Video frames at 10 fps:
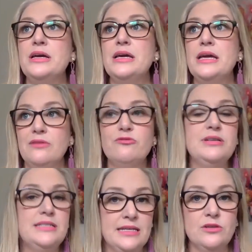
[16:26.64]
every
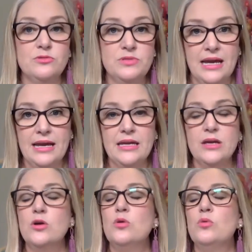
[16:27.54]
single day,
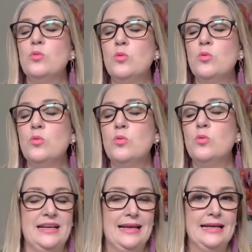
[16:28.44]
what do
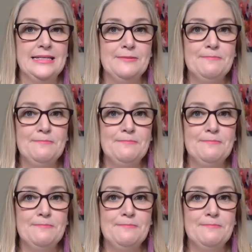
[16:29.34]
I need?